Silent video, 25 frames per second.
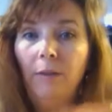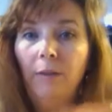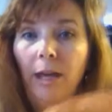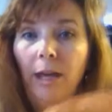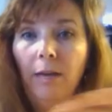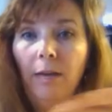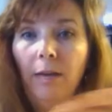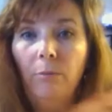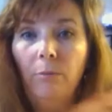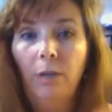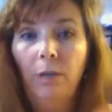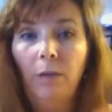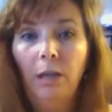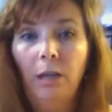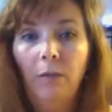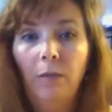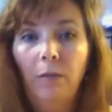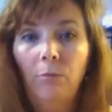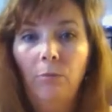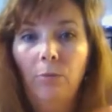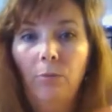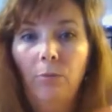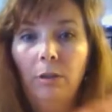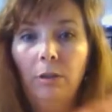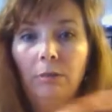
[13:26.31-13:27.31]
and we
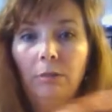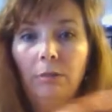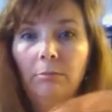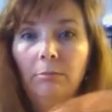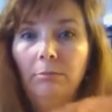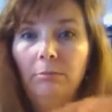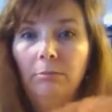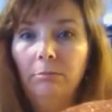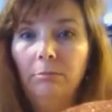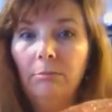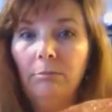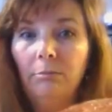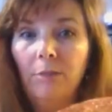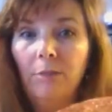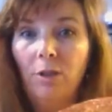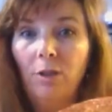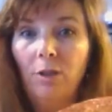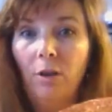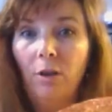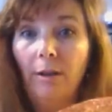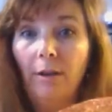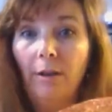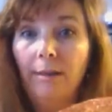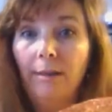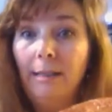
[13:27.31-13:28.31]
will
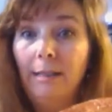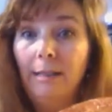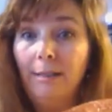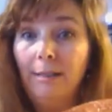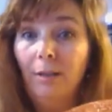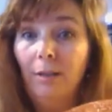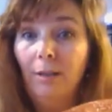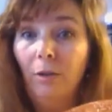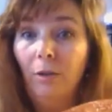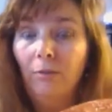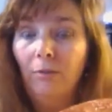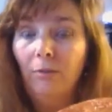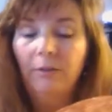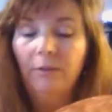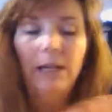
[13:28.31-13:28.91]
start on this loaf.